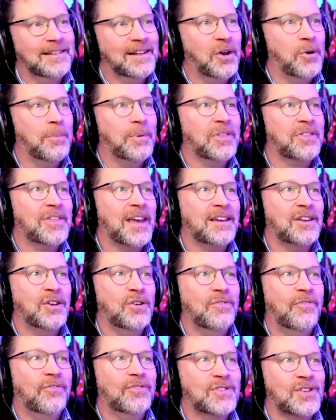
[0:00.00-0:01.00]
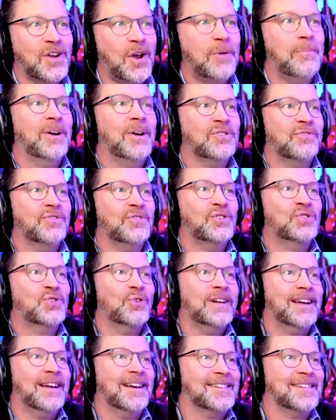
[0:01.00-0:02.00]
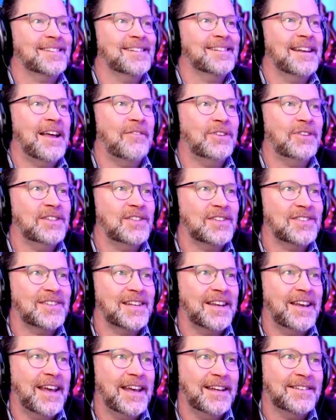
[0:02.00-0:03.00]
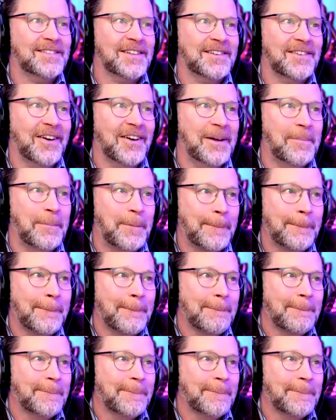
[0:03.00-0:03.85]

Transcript: Gilbert, thank you so much for joining us. Lovely to see you here tonight.